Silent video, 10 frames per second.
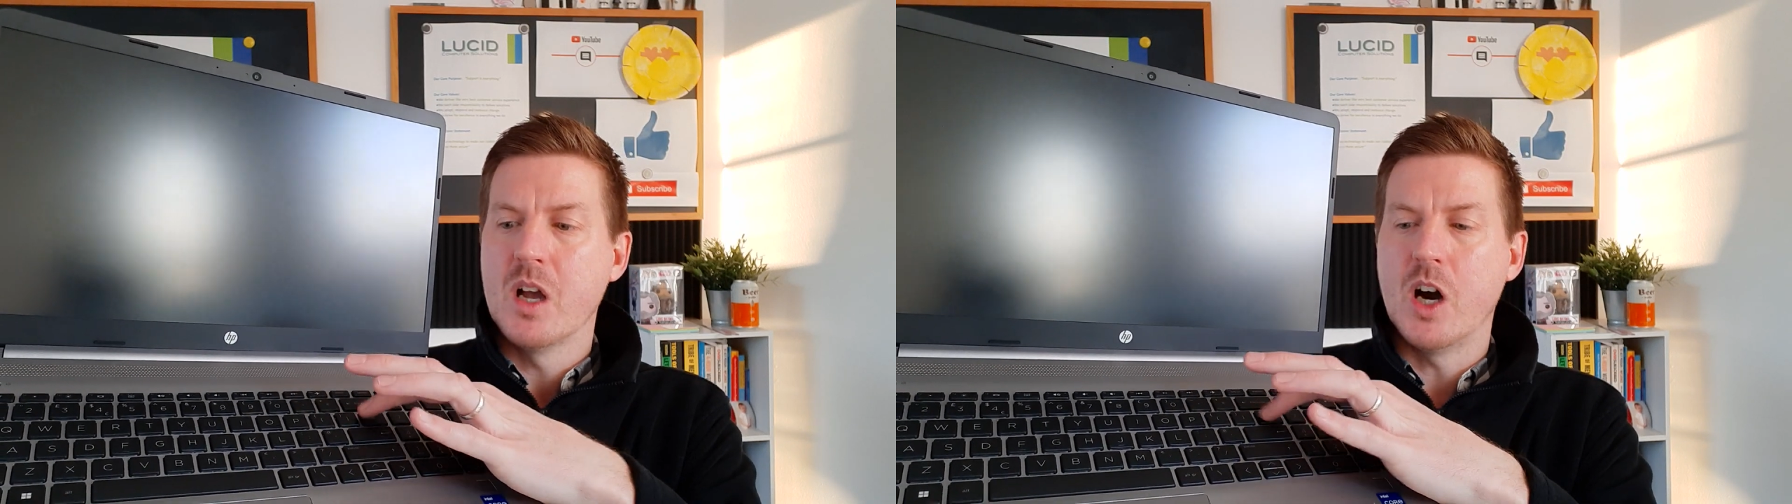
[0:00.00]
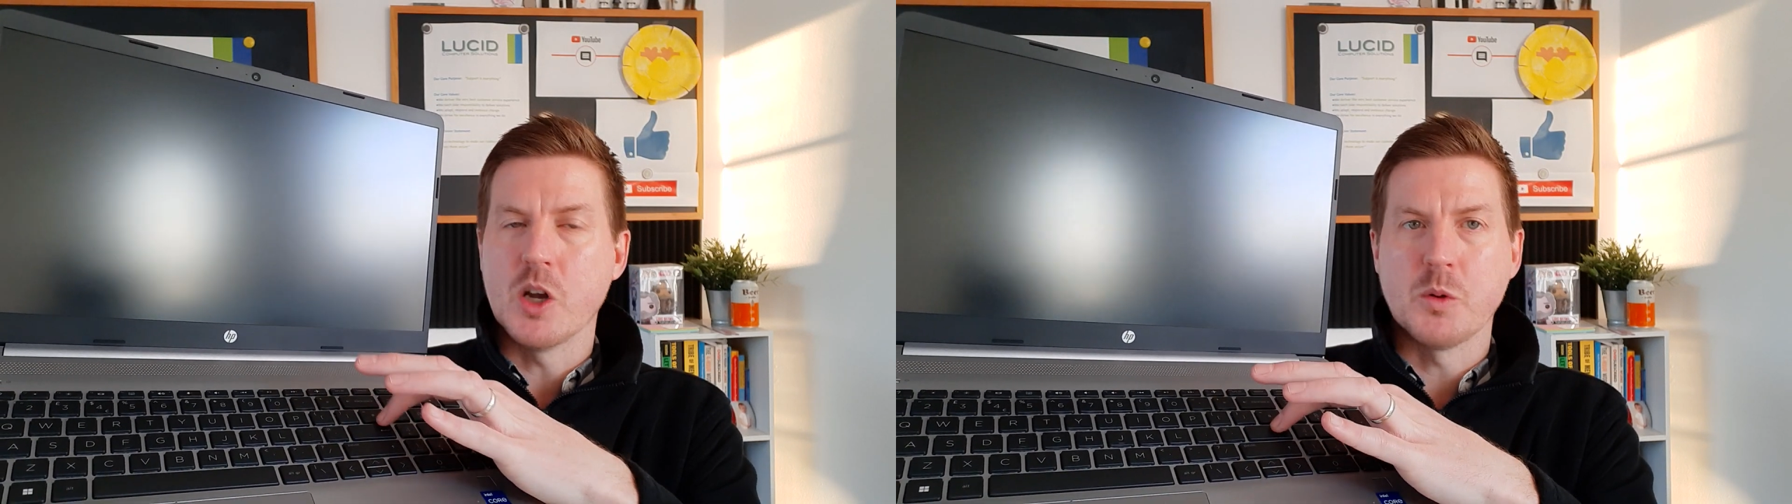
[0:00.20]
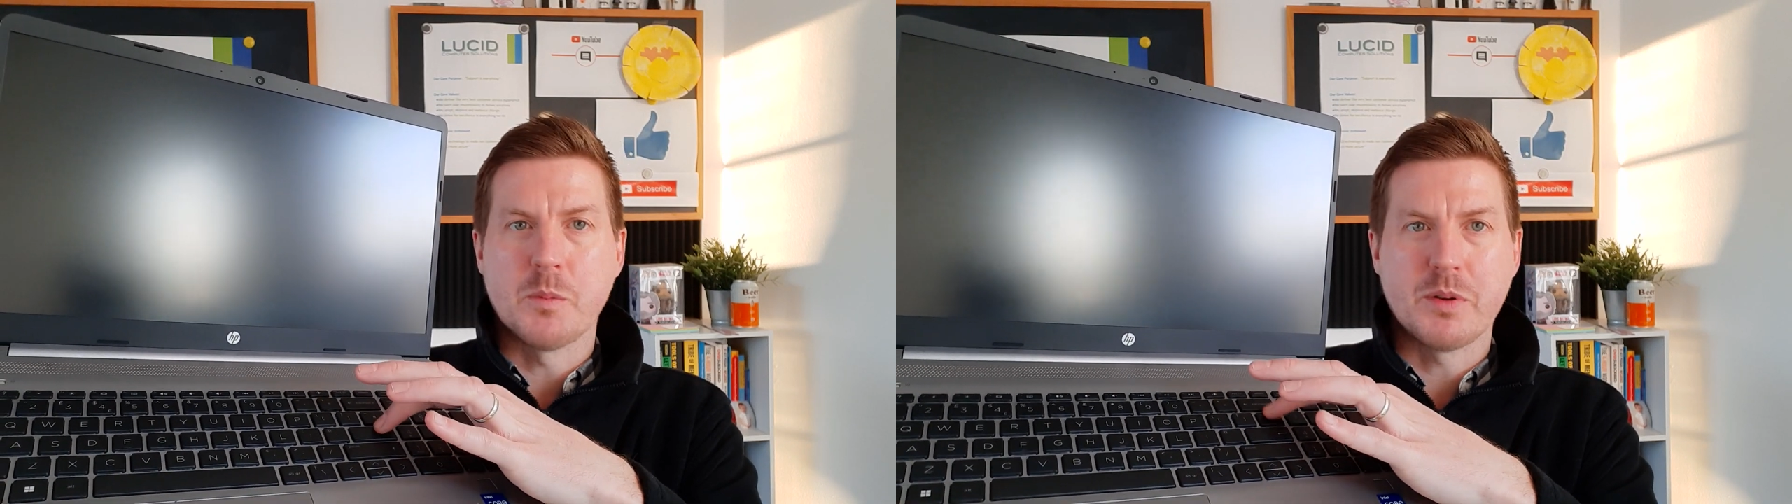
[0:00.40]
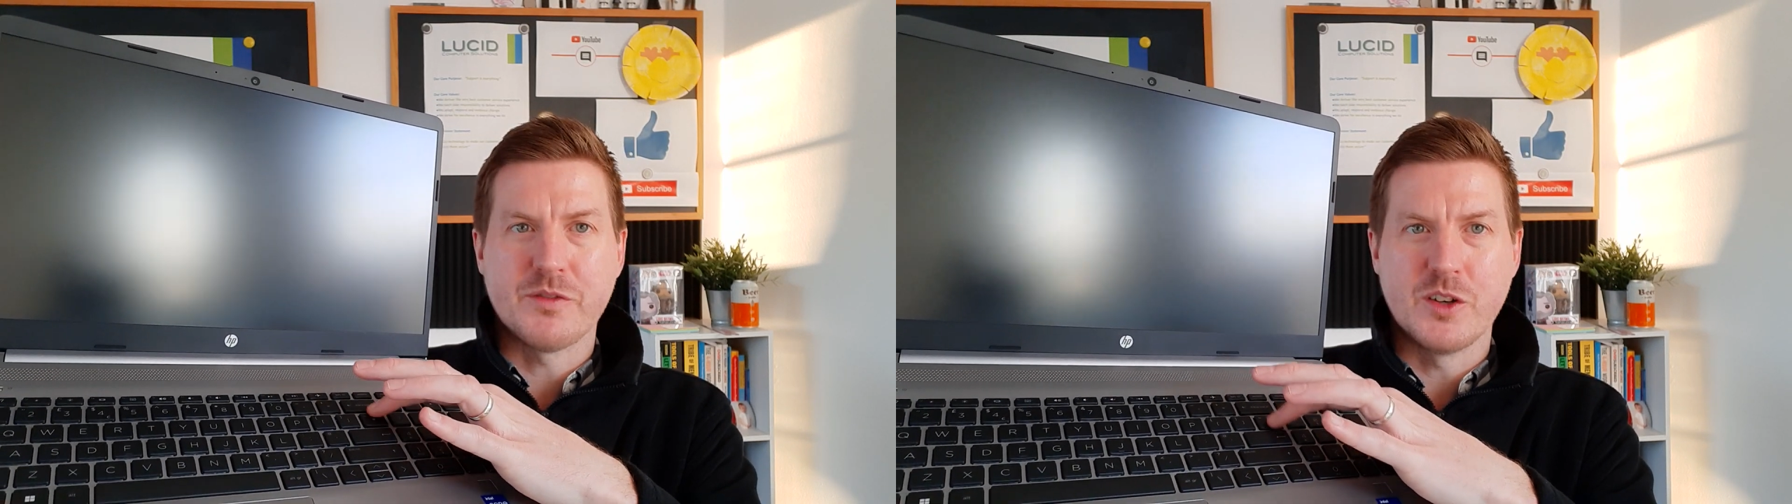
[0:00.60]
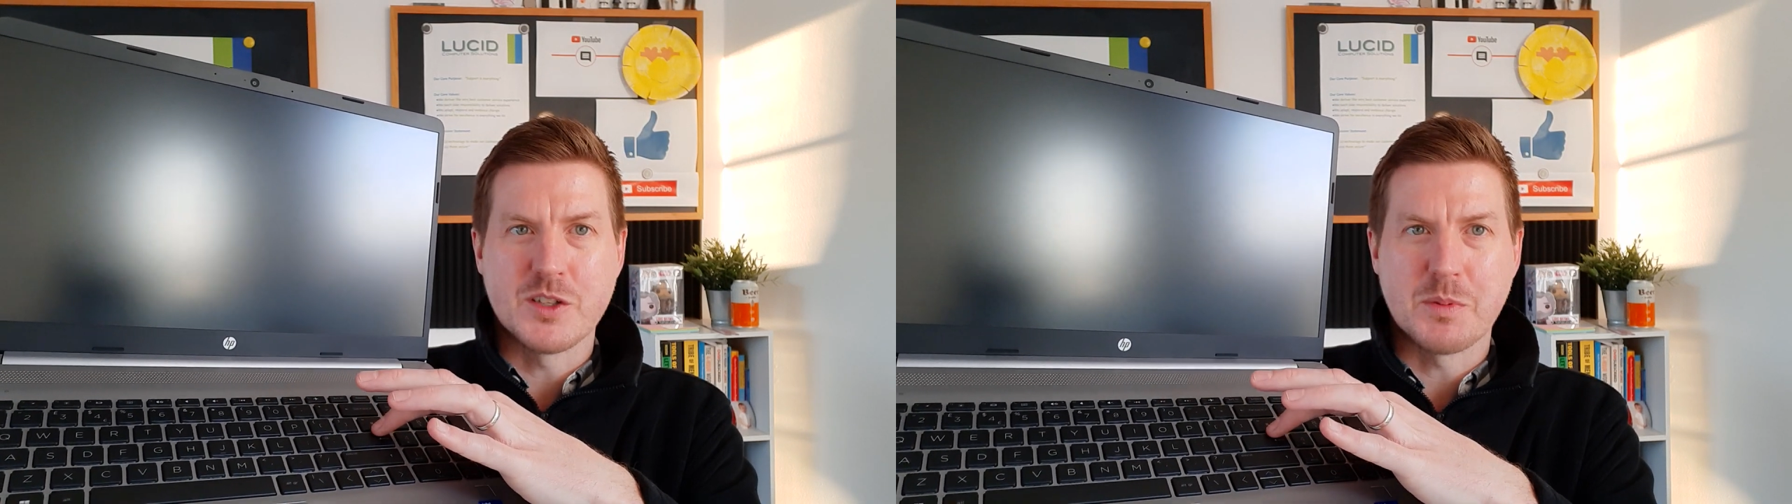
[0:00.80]
I would
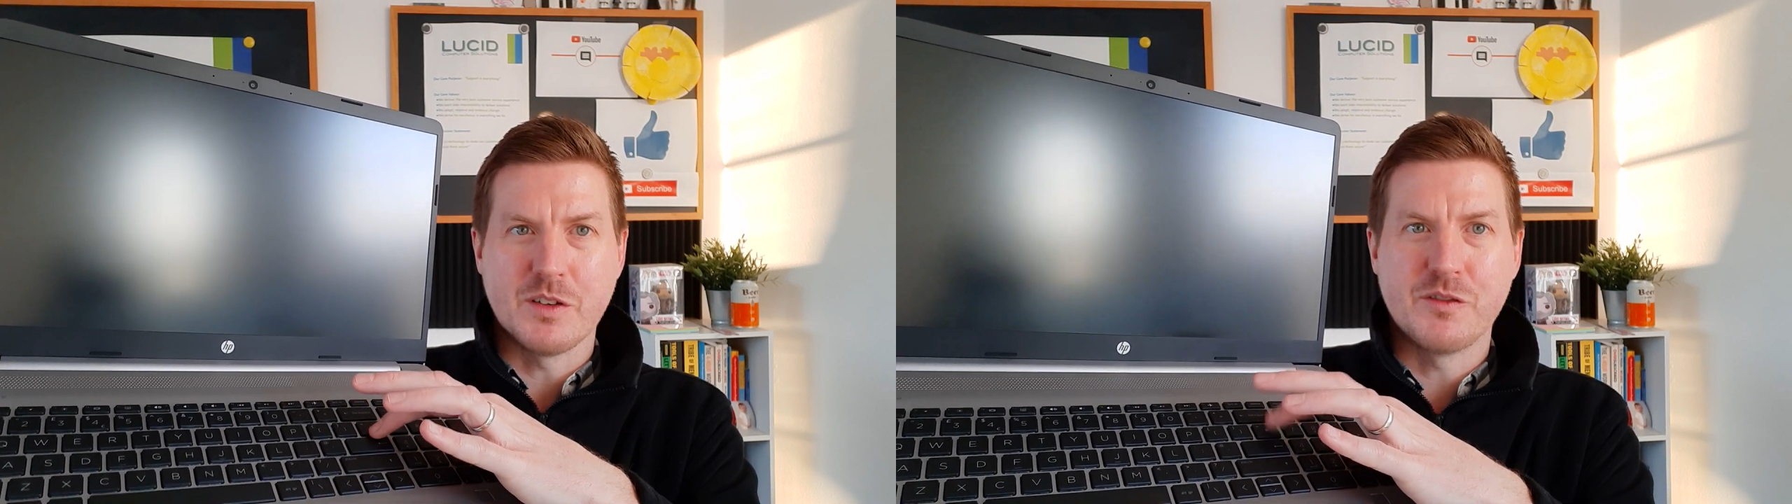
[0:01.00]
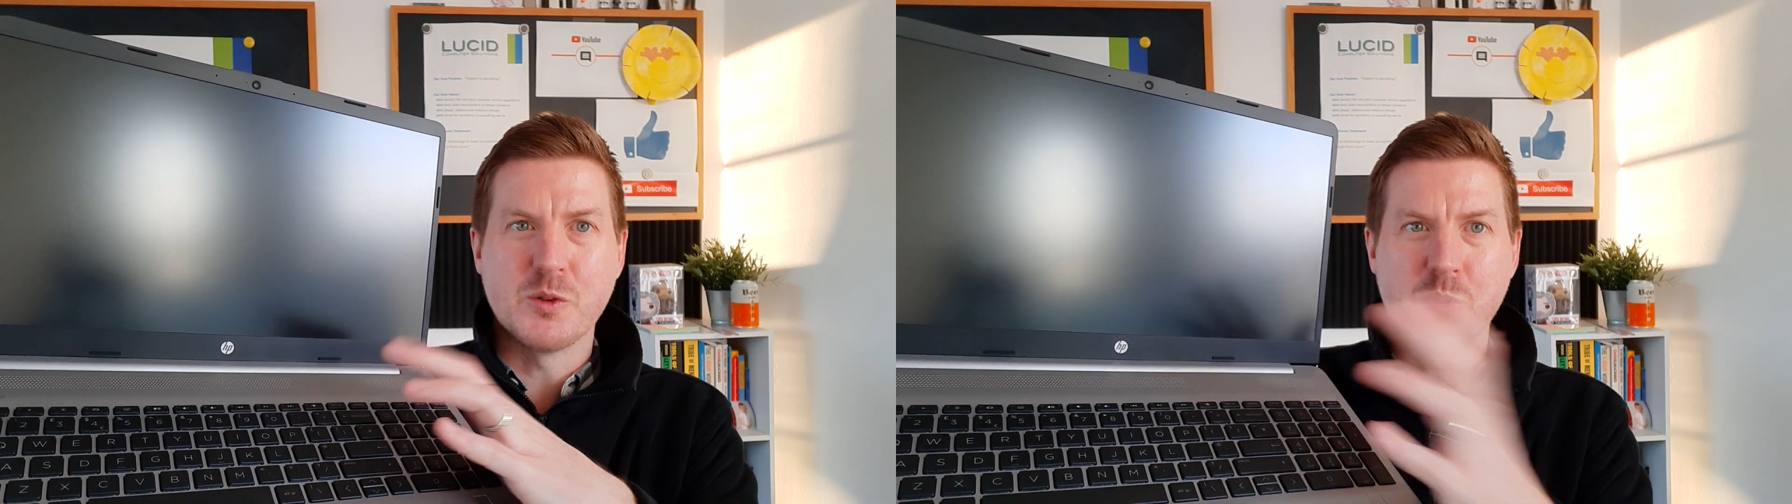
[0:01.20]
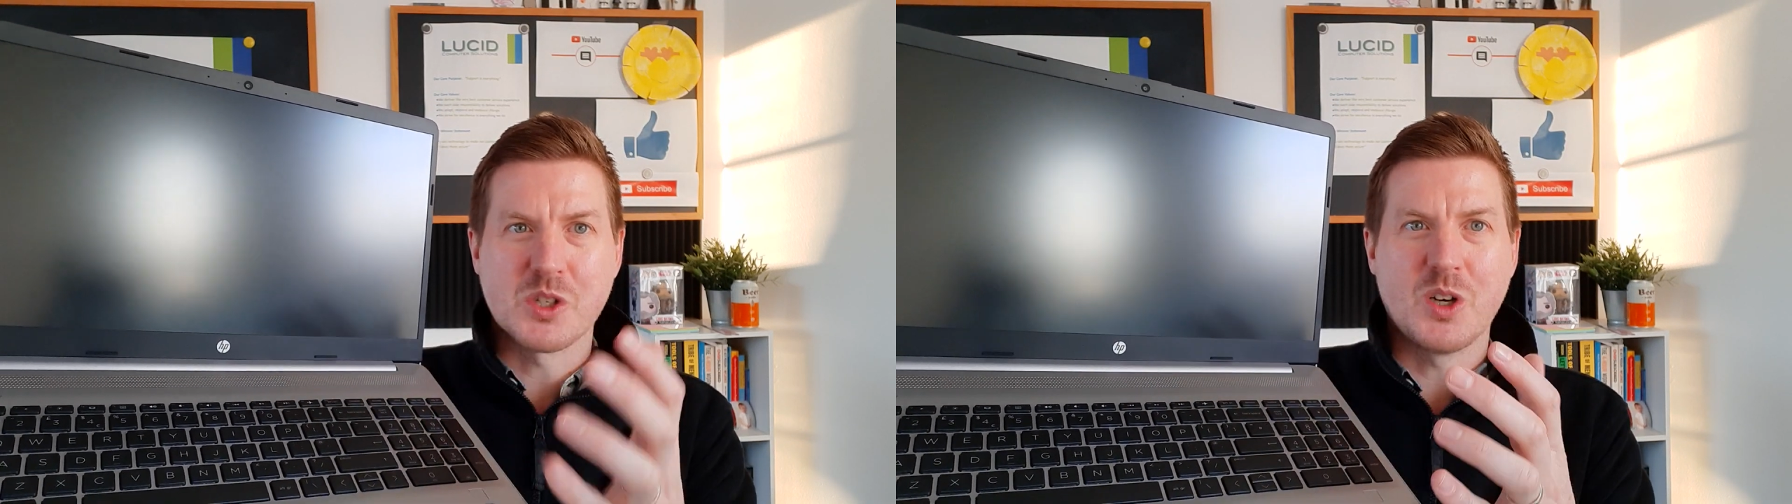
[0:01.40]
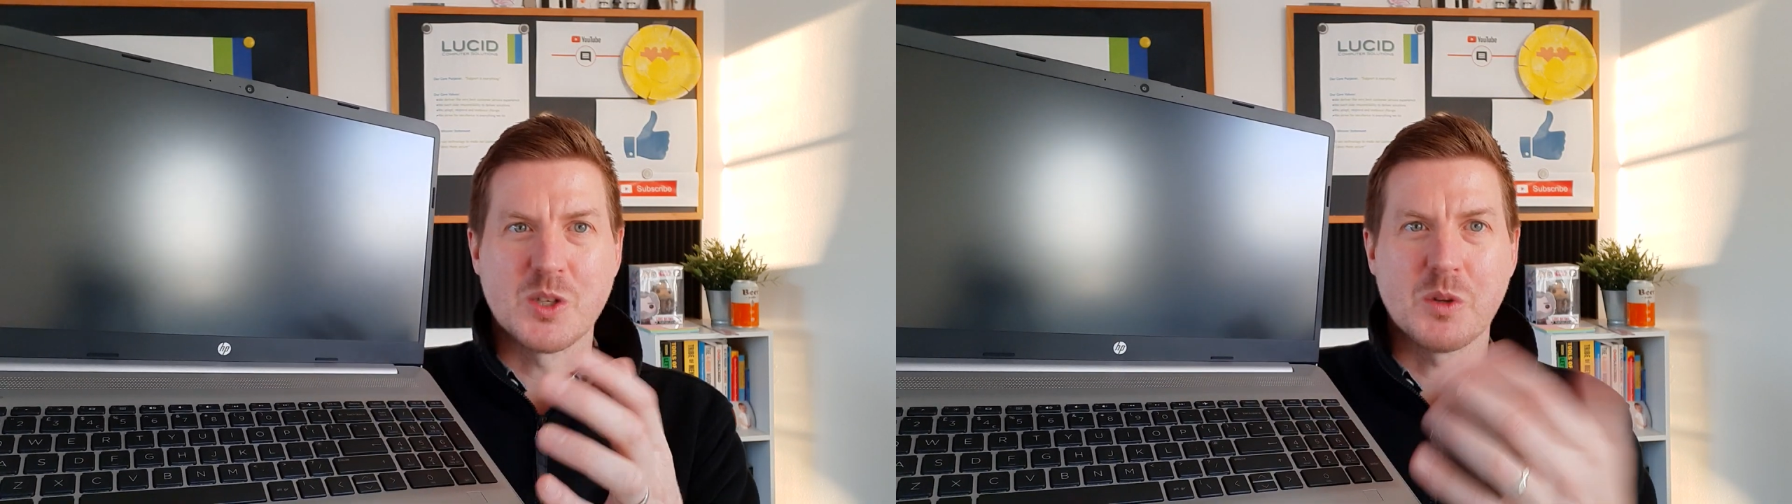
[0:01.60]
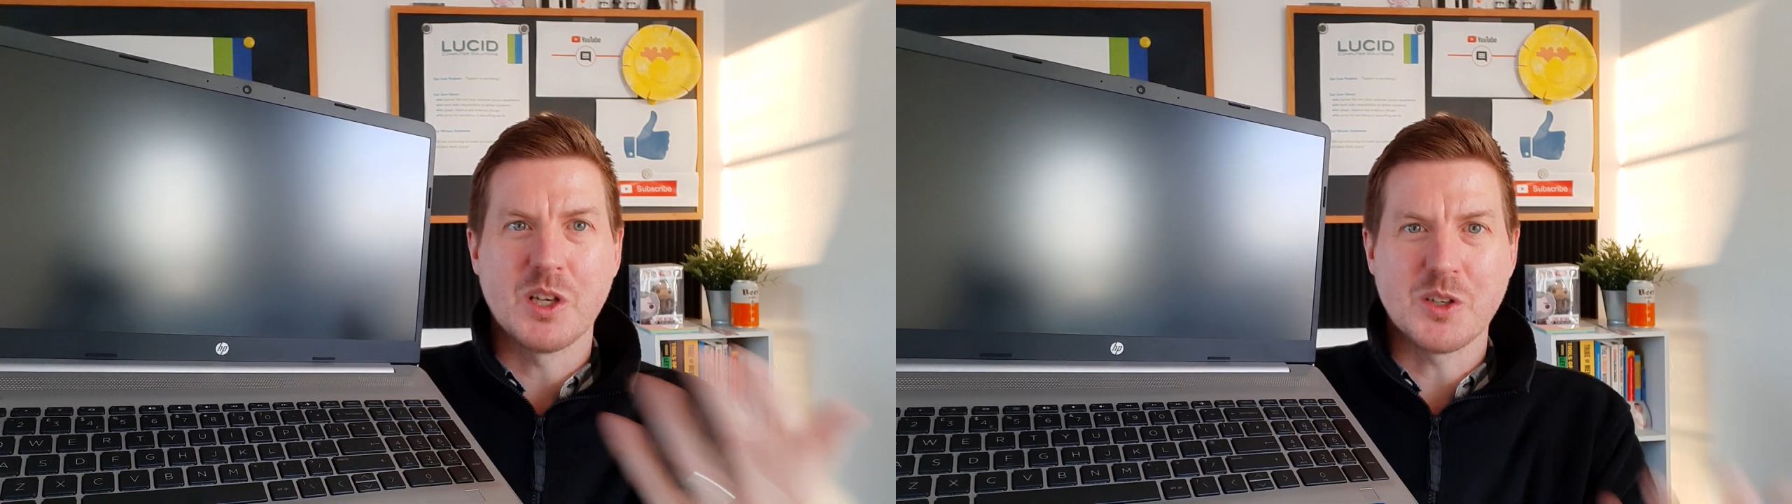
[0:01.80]
prefer it to be a full
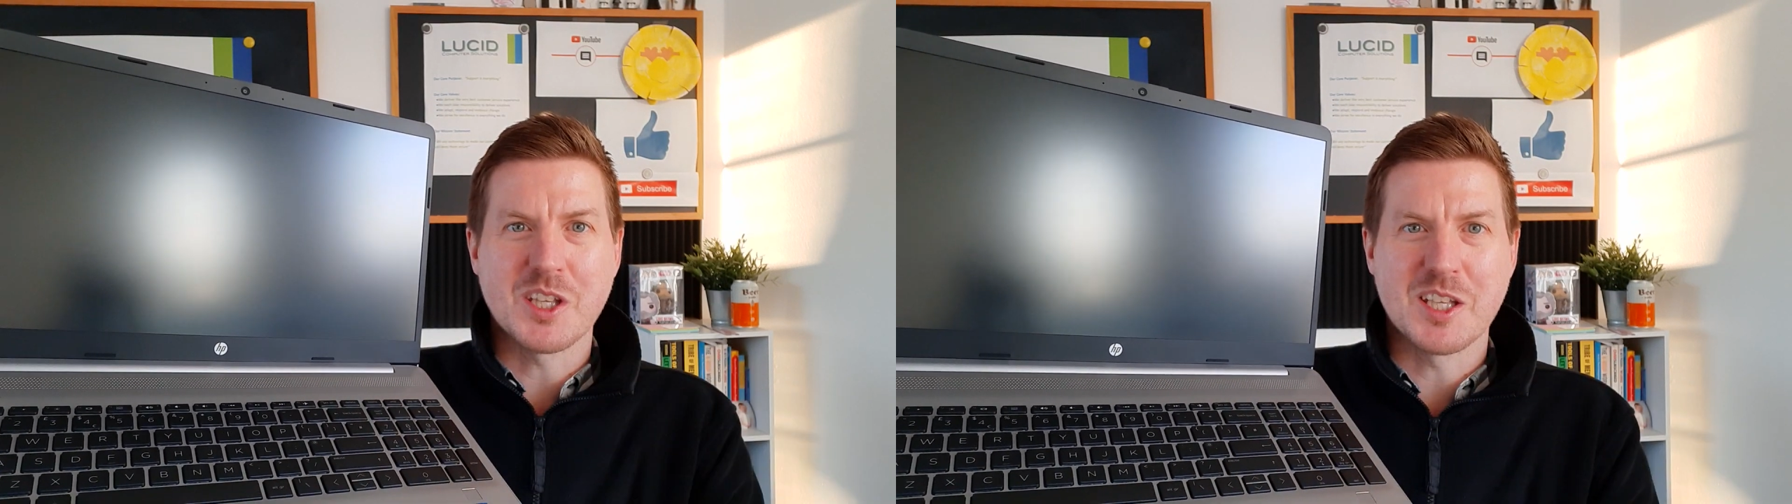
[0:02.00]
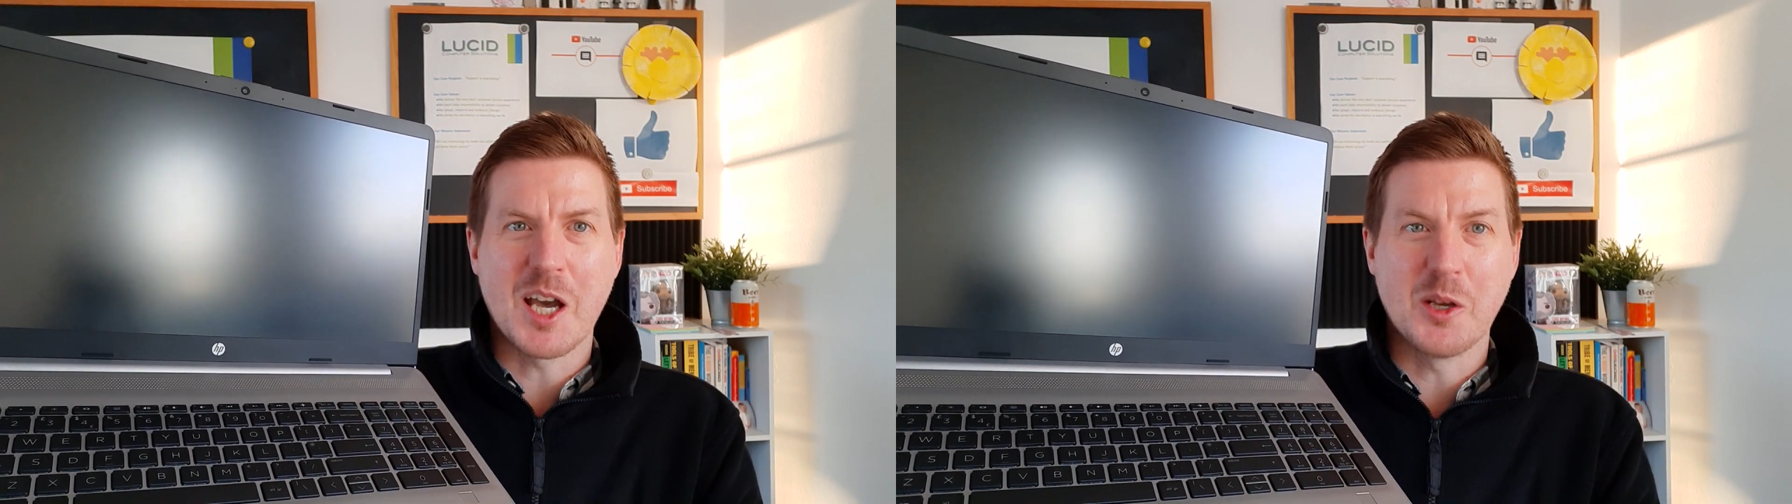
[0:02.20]
size one like you get